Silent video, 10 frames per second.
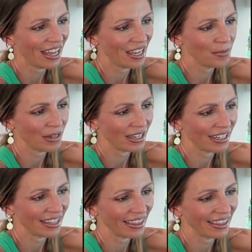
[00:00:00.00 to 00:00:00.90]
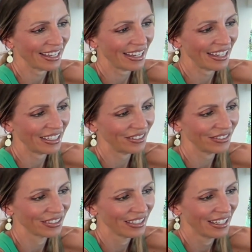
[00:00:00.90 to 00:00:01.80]
Am I live?
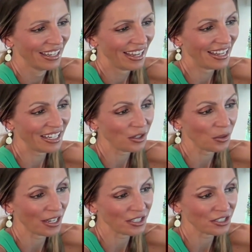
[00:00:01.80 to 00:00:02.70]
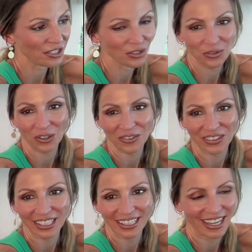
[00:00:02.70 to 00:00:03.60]
Any questions for
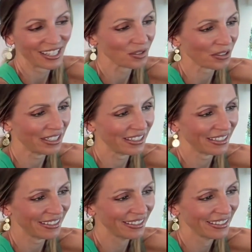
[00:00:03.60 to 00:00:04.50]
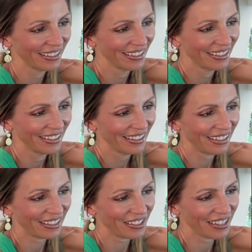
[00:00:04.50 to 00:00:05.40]
me as we're here?
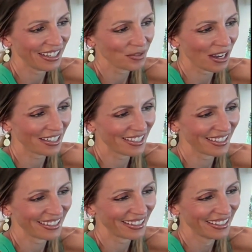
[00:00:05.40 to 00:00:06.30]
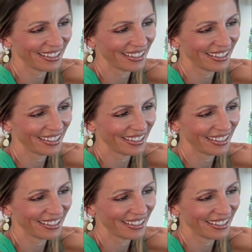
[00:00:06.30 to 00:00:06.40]
Are you guys watching?